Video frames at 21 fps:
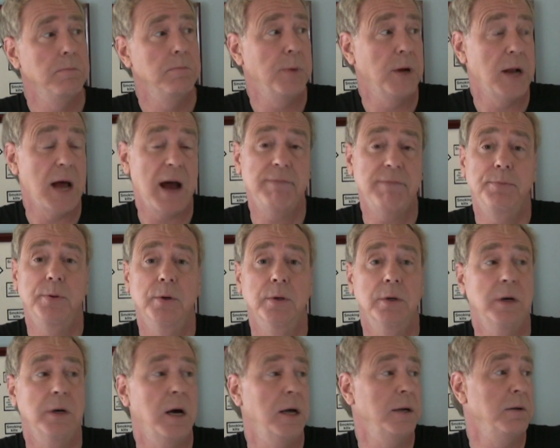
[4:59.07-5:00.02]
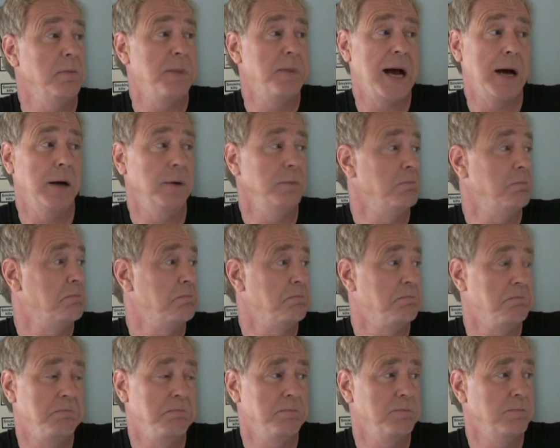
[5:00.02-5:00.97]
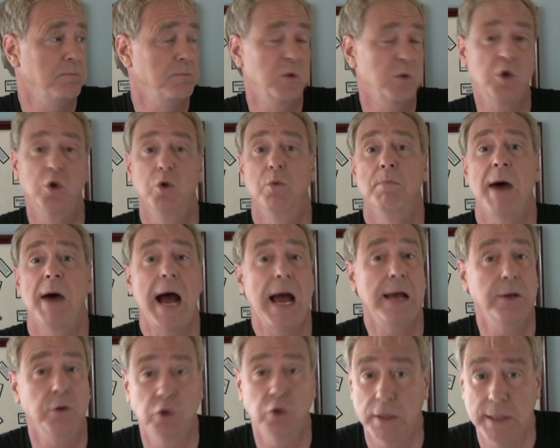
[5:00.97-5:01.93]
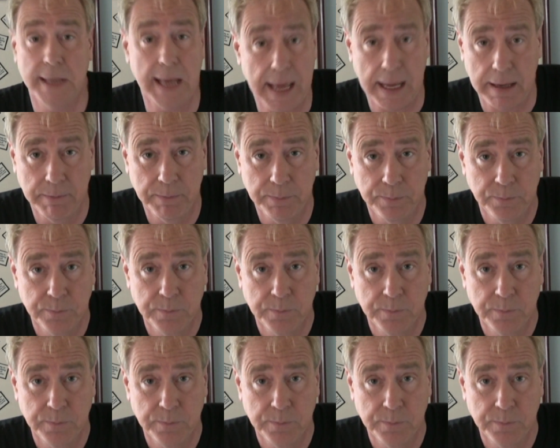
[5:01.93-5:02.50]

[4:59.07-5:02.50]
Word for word: But I put on about two miles a day.